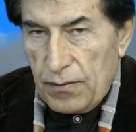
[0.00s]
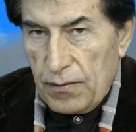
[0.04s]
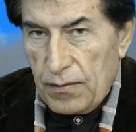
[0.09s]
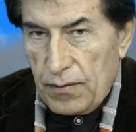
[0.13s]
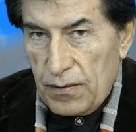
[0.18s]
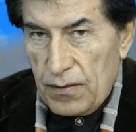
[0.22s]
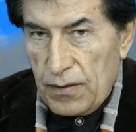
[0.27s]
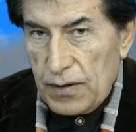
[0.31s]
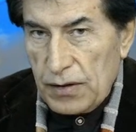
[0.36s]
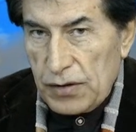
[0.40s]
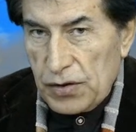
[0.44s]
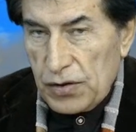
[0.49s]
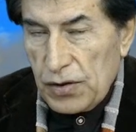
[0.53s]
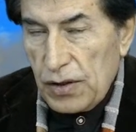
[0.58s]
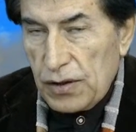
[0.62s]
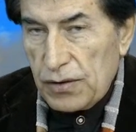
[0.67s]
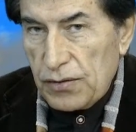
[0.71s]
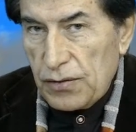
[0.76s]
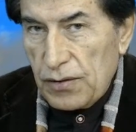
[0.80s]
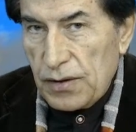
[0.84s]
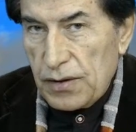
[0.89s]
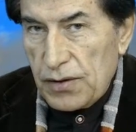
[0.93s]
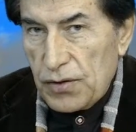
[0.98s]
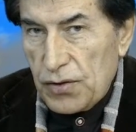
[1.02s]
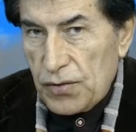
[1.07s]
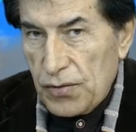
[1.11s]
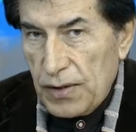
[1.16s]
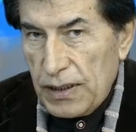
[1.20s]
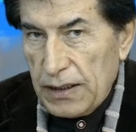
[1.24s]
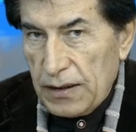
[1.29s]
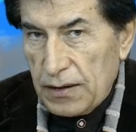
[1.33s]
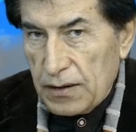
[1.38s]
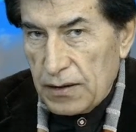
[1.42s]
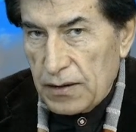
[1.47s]
the general
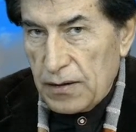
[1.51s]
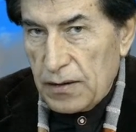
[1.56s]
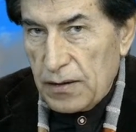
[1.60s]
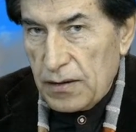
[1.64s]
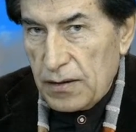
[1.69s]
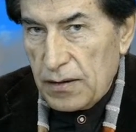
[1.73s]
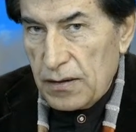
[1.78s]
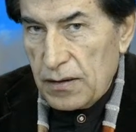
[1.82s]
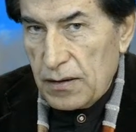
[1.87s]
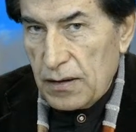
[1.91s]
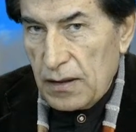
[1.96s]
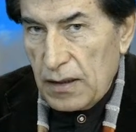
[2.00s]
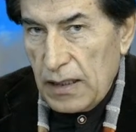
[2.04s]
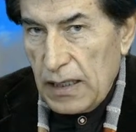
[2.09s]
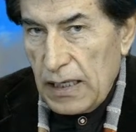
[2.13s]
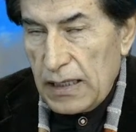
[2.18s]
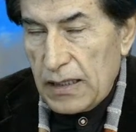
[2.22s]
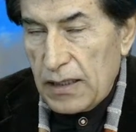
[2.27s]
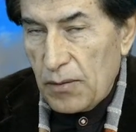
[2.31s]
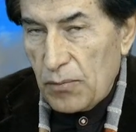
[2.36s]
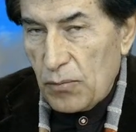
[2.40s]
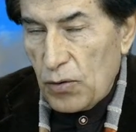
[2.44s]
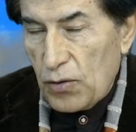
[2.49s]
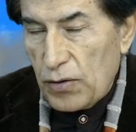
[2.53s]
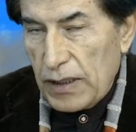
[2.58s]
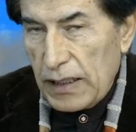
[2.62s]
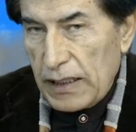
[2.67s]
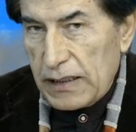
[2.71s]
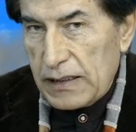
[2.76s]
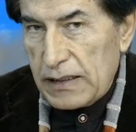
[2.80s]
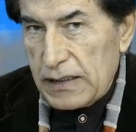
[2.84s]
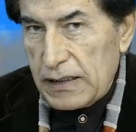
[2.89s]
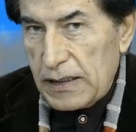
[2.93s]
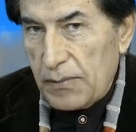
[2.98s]
trend and the more
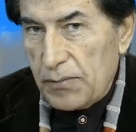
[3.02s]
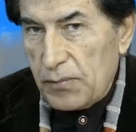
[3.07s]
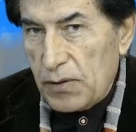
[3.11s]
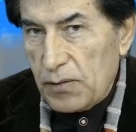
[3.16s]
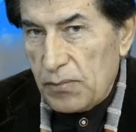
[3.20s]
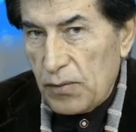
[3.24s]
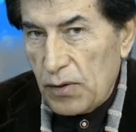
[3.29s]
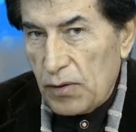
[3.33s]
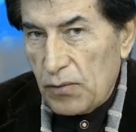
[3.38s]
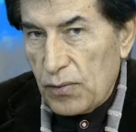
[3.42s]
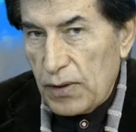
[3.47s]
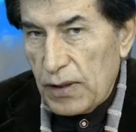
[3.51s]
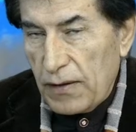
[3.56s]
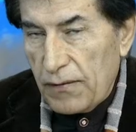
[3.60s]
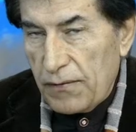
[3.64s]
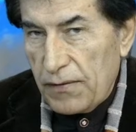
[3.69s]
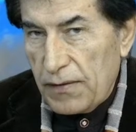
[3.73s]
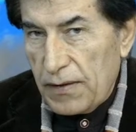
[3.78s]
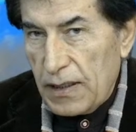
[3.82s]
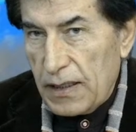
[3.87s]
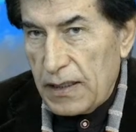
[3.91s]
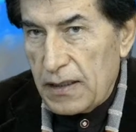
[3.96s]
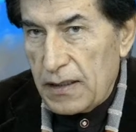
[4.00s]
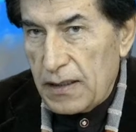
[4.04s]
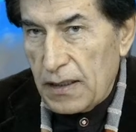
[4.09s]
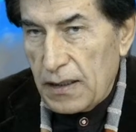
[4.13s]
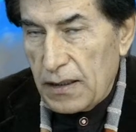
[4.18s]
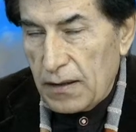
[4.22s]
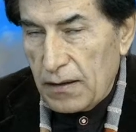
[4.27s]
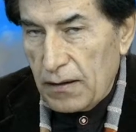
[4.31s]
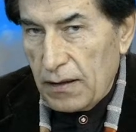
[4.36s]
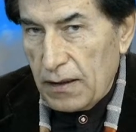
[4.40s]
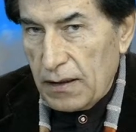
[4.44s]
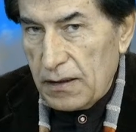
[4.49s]
acceptable way of
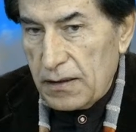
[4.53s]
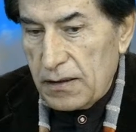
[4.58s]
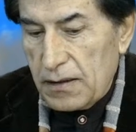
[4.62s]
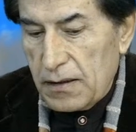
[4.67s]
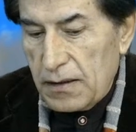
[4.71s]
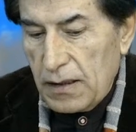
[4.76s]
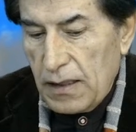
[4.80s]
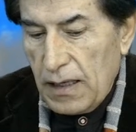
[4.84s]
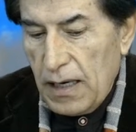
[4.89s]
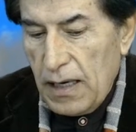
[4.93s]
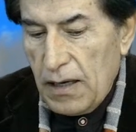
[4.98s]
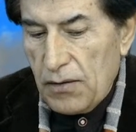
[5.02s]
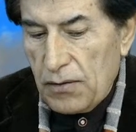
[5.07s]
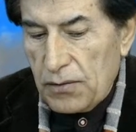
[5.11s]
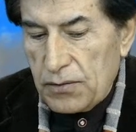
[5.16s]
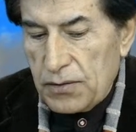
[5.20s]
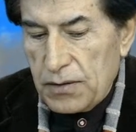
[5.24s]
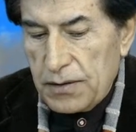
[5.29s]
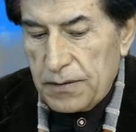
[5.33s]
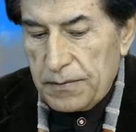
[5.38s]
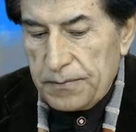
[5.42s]
thinking this out